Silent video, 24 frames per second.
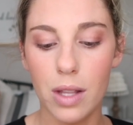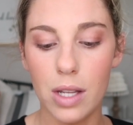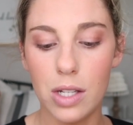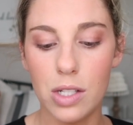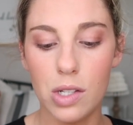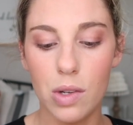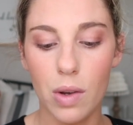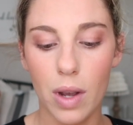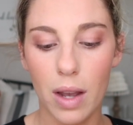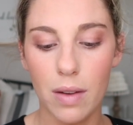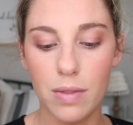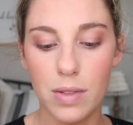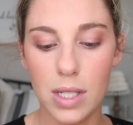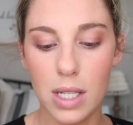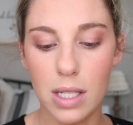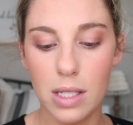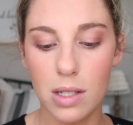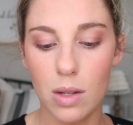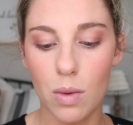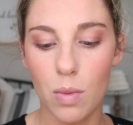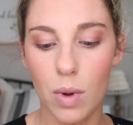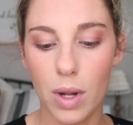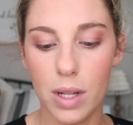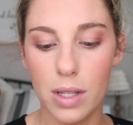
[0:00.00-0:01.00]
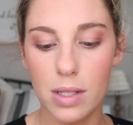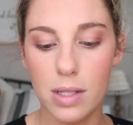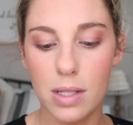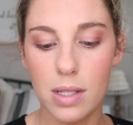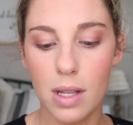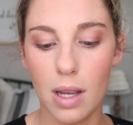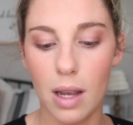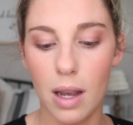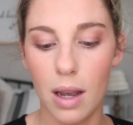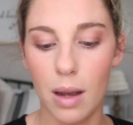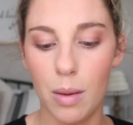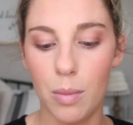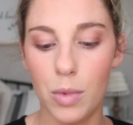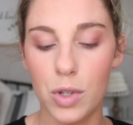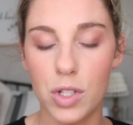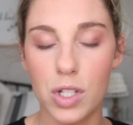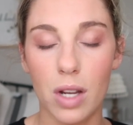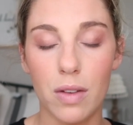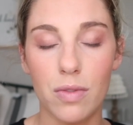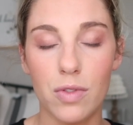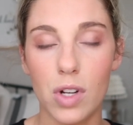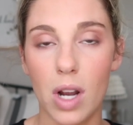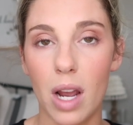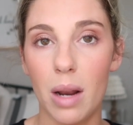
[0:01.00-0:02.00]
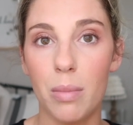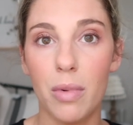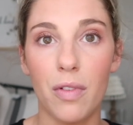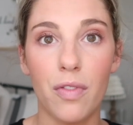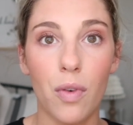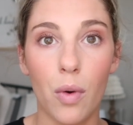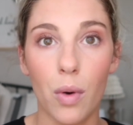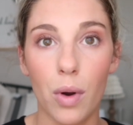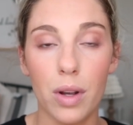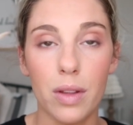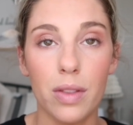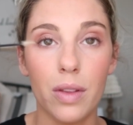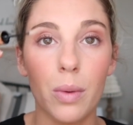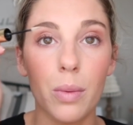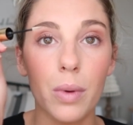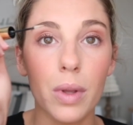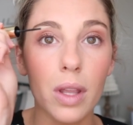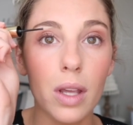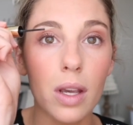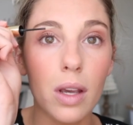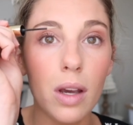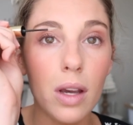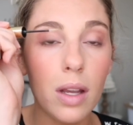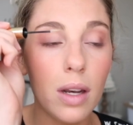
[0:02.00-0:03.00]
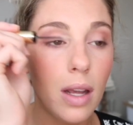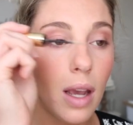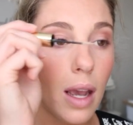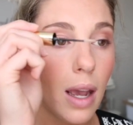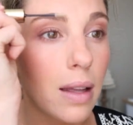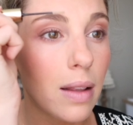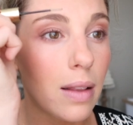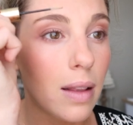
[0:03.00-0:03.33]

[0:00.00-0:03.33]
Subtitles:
They do have tinted ones, which I've tried before, and they're really good.